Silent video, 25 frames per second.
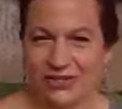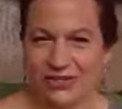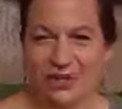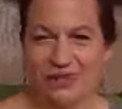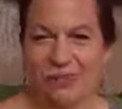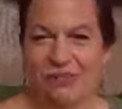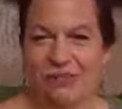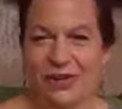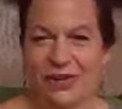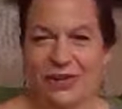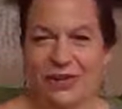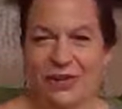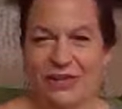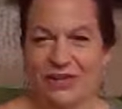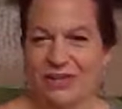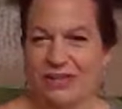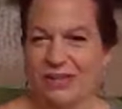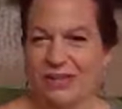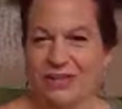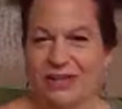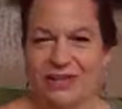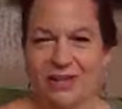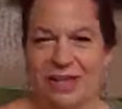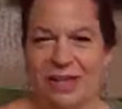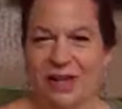jump in and
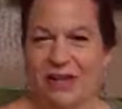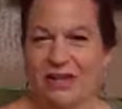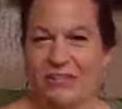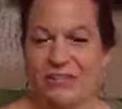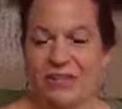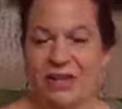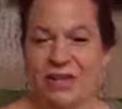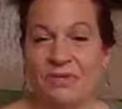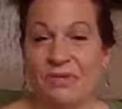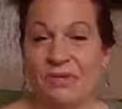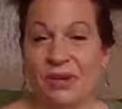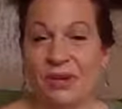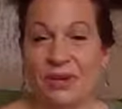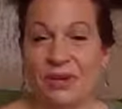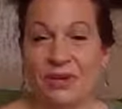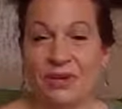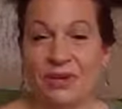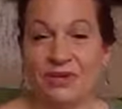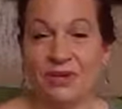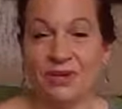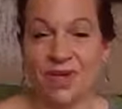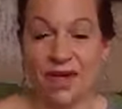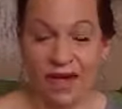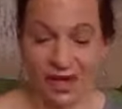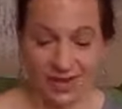just take be a part
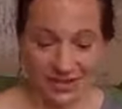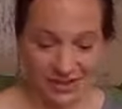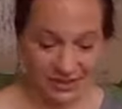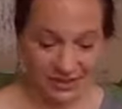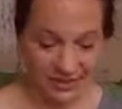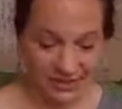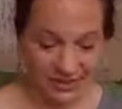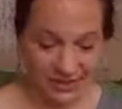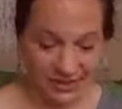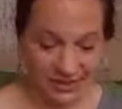of that?